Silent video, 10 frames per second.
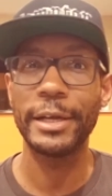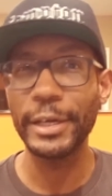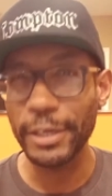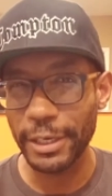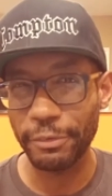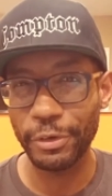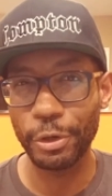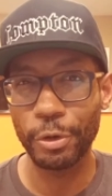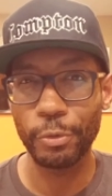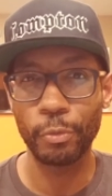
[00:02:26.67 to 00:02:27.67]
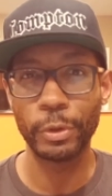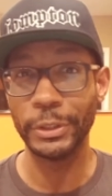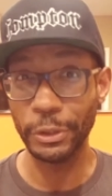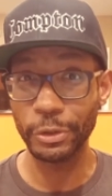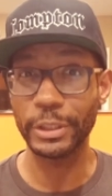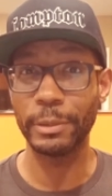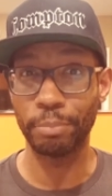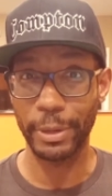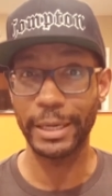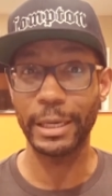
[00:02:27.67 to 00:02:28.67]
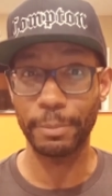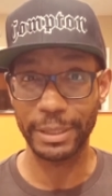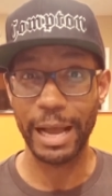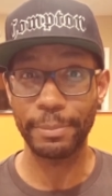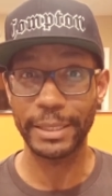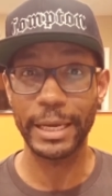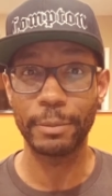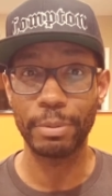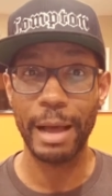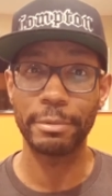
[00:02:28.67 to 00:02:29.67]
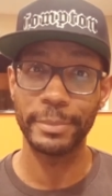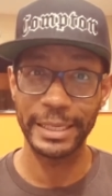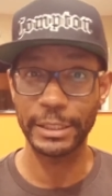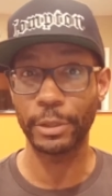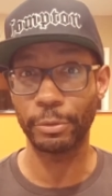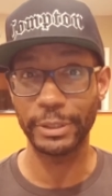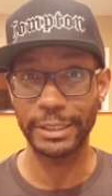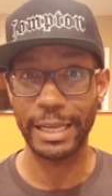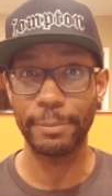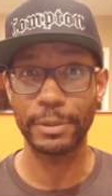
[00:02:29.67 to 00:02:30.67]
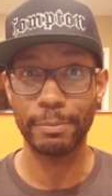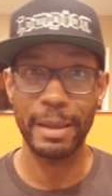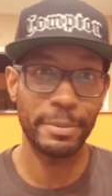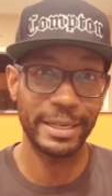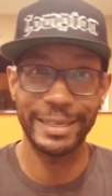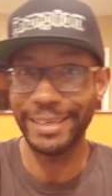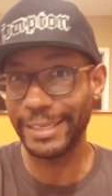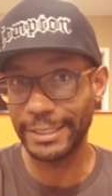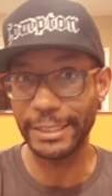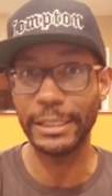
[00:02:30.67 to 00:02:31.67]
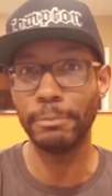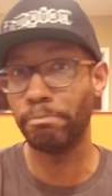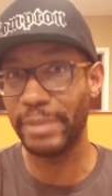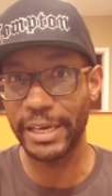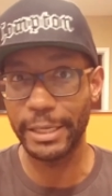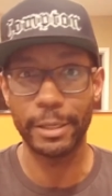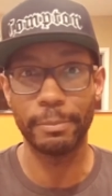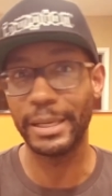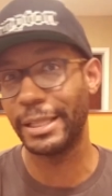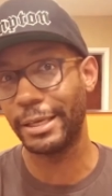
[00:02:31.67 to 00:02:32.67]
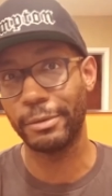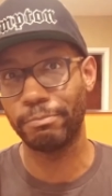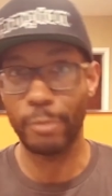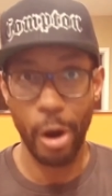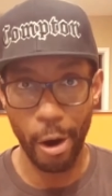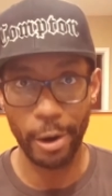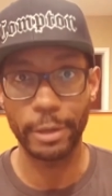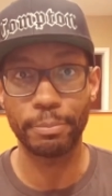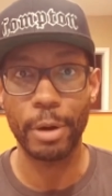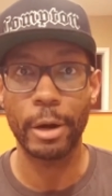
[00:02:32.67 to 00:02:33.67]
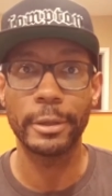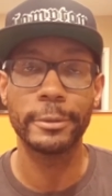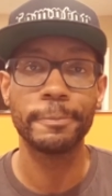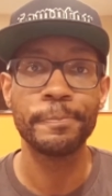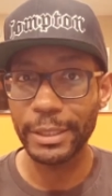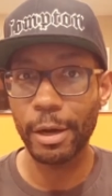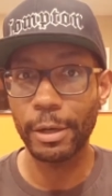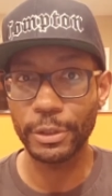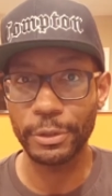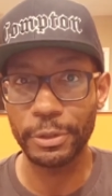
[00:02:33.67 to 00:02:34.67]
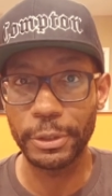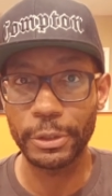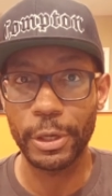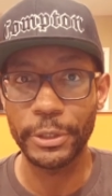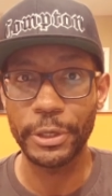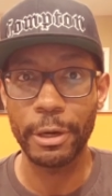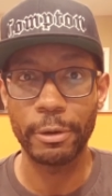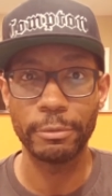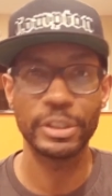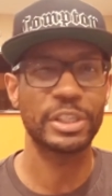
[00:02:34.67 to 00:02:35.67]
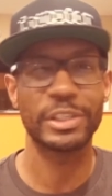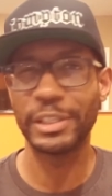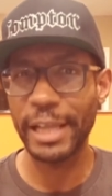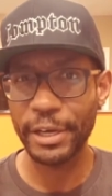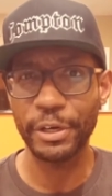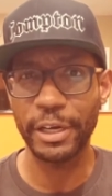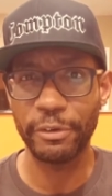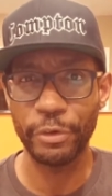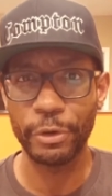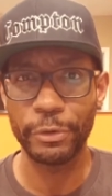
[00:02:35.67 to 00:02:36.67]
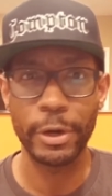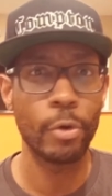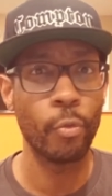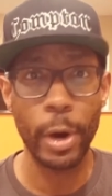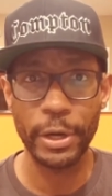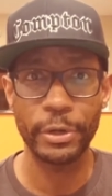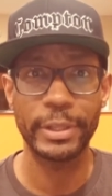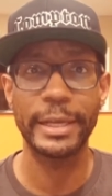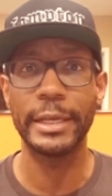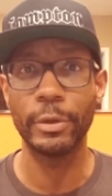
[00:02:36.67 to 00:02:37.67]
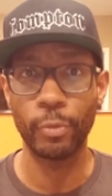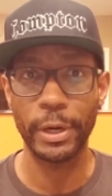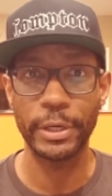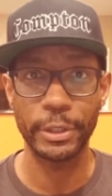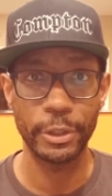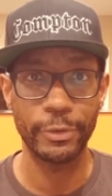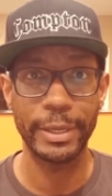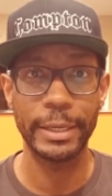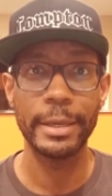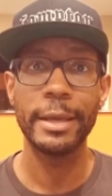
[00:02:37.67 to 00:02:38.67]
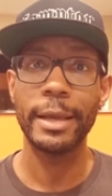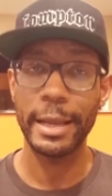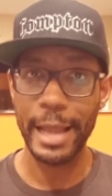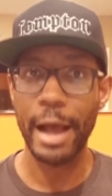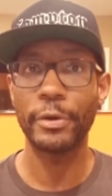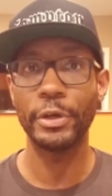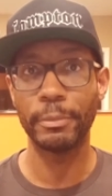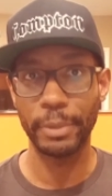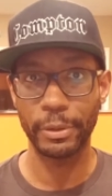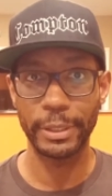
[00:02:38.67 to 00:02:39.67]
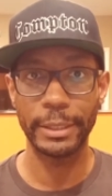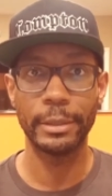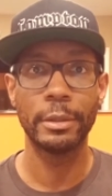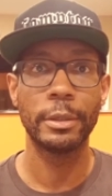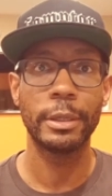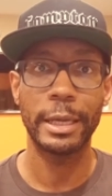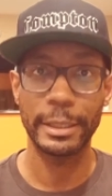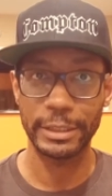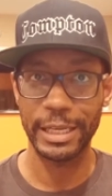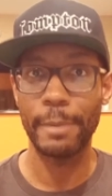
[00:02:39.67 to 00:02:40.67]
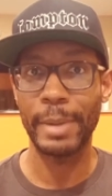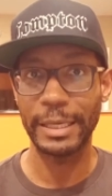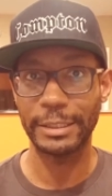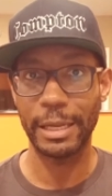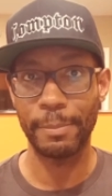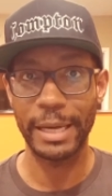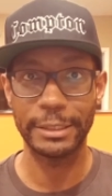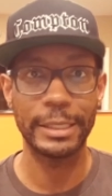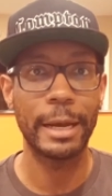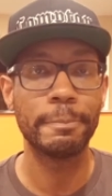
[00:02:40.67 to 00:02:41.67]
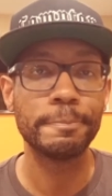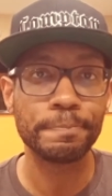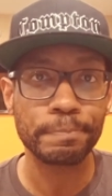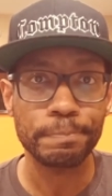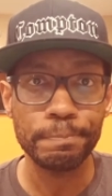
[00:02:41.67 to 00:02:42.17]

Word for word: A good interviewer will usually break up a complicated problem into three steps, maybe an easy, medium, and then hard part. You can also do this on your own. Just let your interviewer know what you're thinking, what you're doing, and how you're building uh, step by step by step.